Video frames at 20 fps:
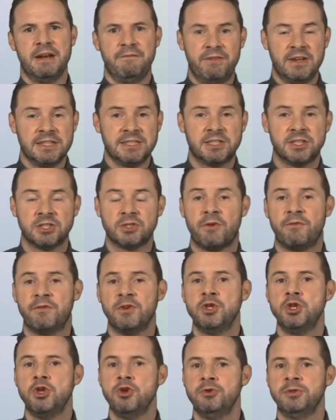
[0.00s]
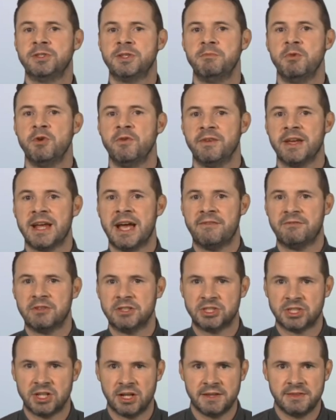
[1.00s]
Investors often use a moving
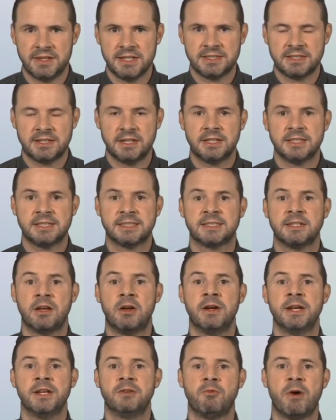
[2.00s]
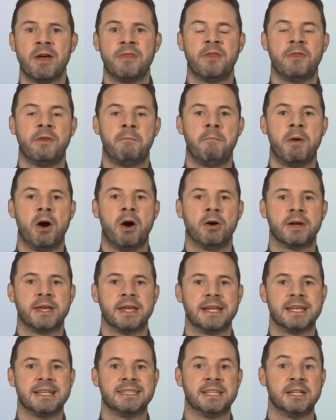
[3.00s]
average like this to decide whether the
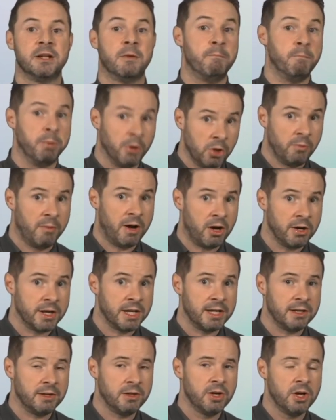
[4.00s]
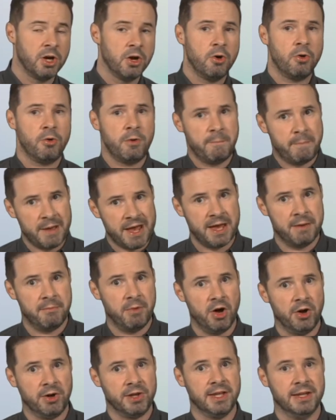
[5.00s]
market is in a bull market or a bear
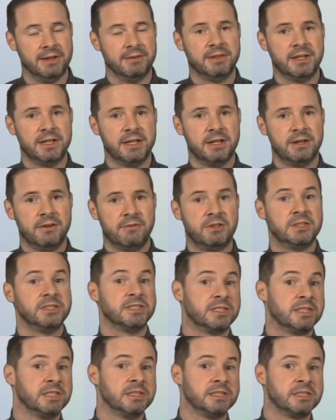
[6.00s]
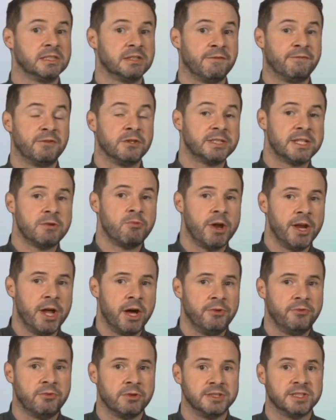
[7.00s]
market. For instance, the FTSE
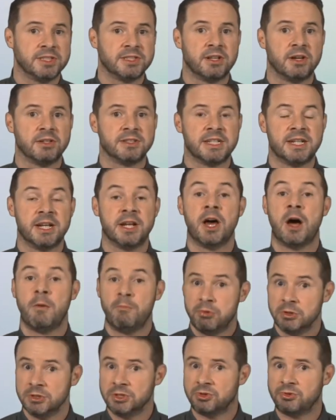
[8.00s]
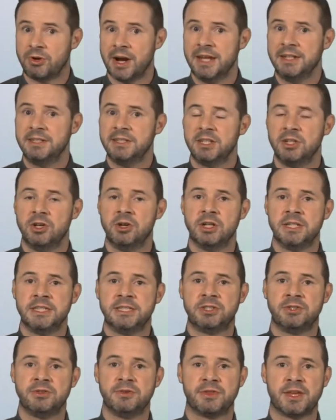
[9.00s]
100 started an upward trend in early
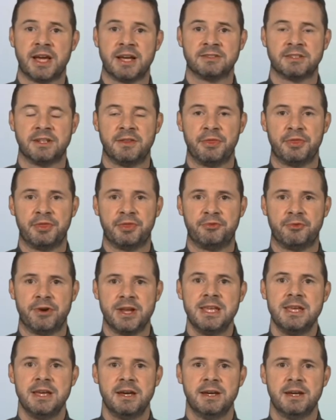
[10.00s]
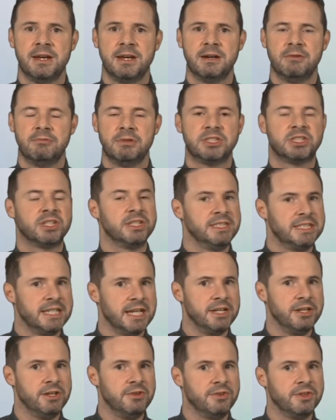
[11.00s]
2003, which
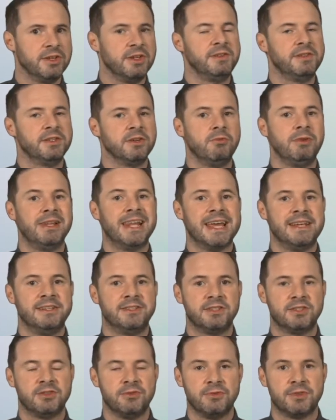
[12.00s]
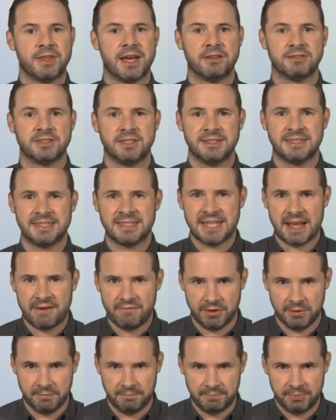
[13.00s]
continued until late
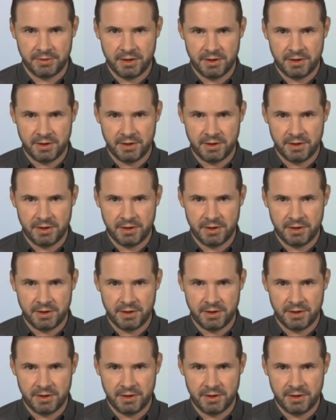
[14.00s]
2007.